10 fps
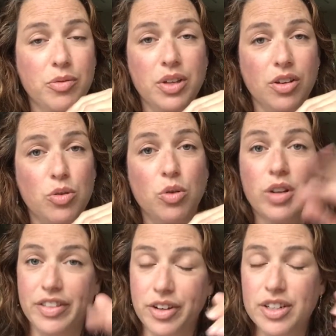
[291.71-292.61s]
really cool
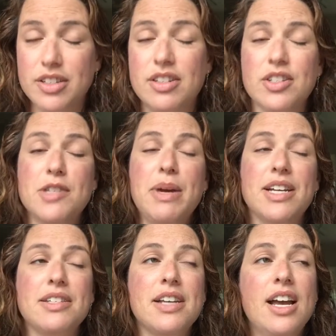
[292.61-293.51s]
and there is still
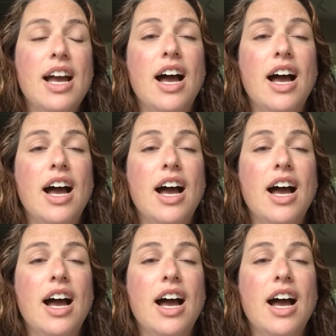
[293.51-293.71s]
space.